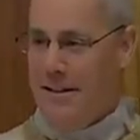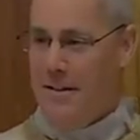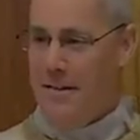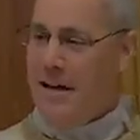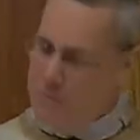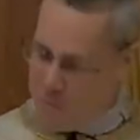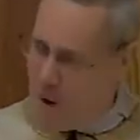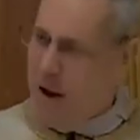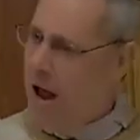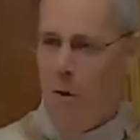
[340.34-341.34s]
That's
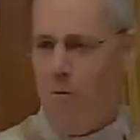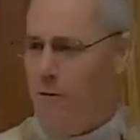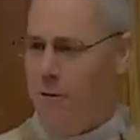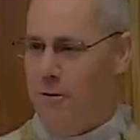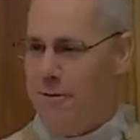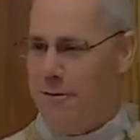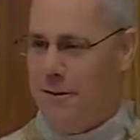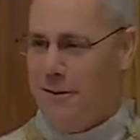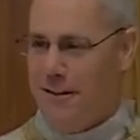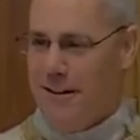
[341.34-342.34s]
very helpful.
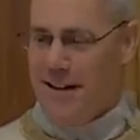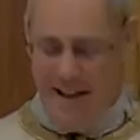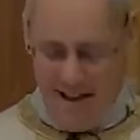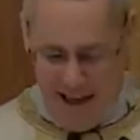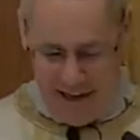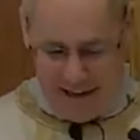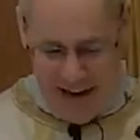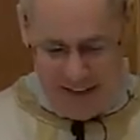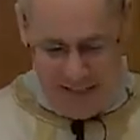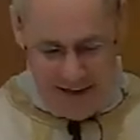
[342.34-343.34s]
And
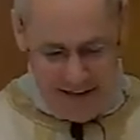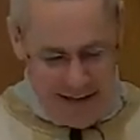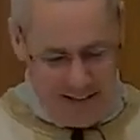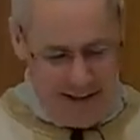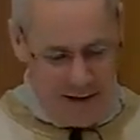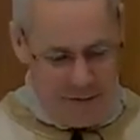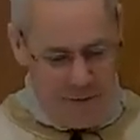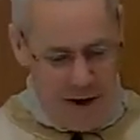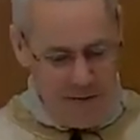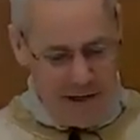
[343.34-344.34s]
that a
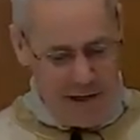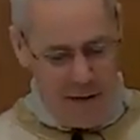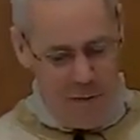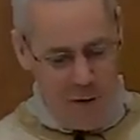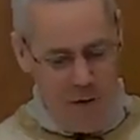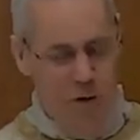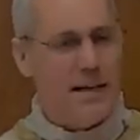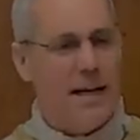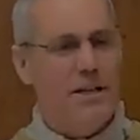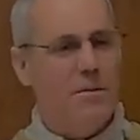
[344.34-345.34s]
five-decade rosary
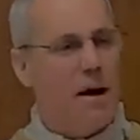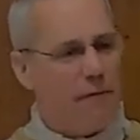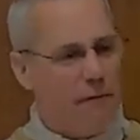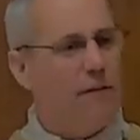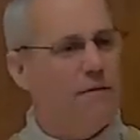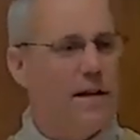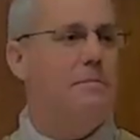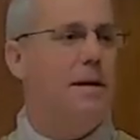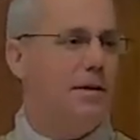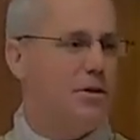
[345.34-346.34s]
takes about 15
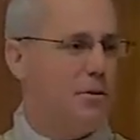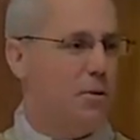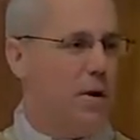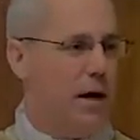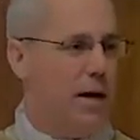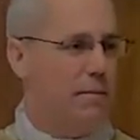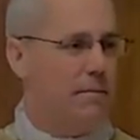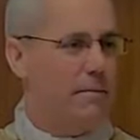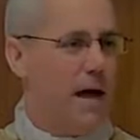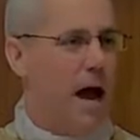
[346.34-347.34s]
minutes to pray
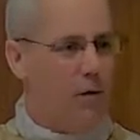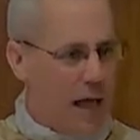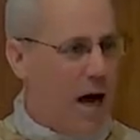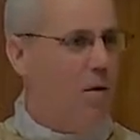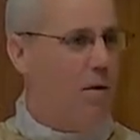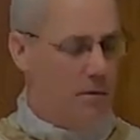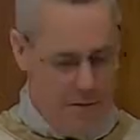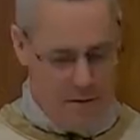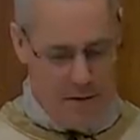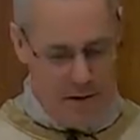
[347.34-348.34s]
out loud.
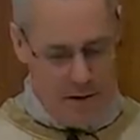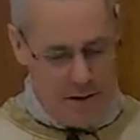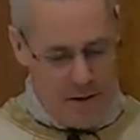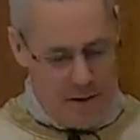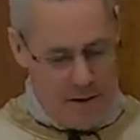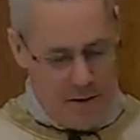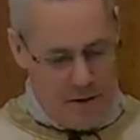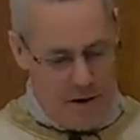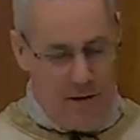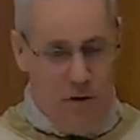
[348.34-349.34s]

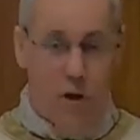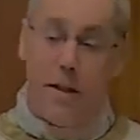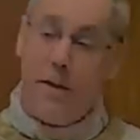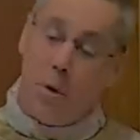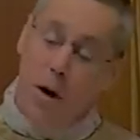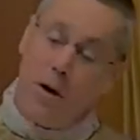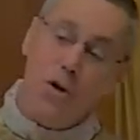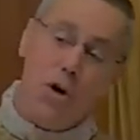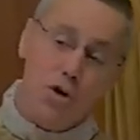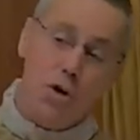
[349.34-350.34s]
So the prayer is
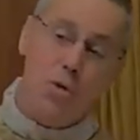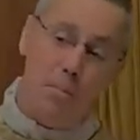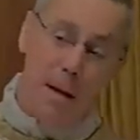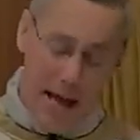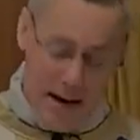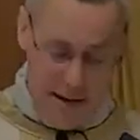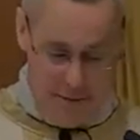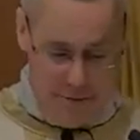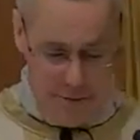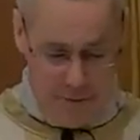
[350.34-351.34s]
also
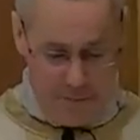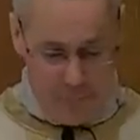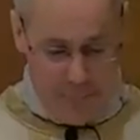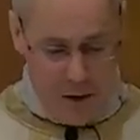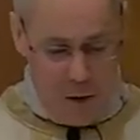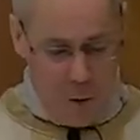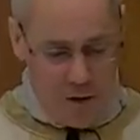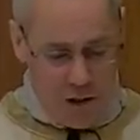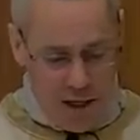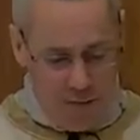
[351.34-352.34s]
repetitive,
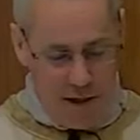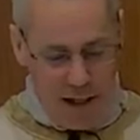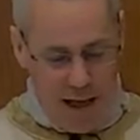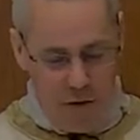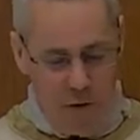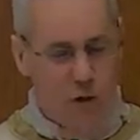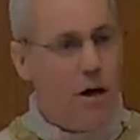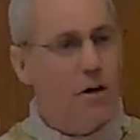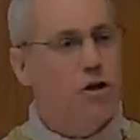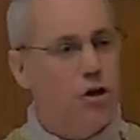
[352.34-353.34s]
which even allows
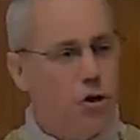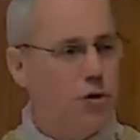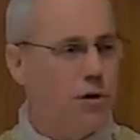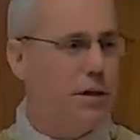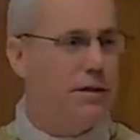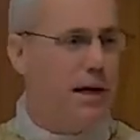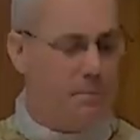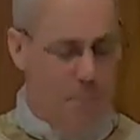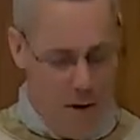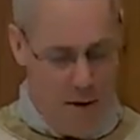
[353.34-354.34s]
young children to
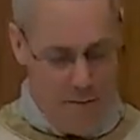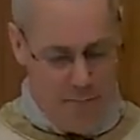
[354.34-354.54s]
take part.